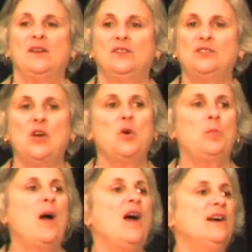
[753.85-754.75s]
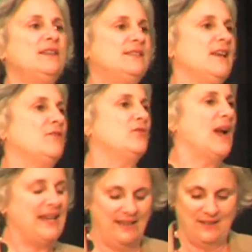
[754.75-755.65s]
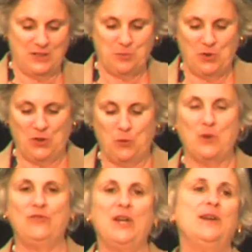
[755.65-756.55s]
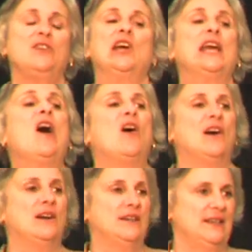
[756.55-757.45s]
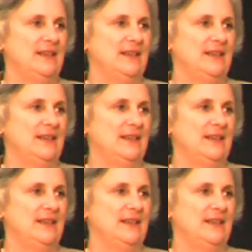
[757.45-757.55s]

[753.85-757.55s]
So parts of writing this book were very, very hard,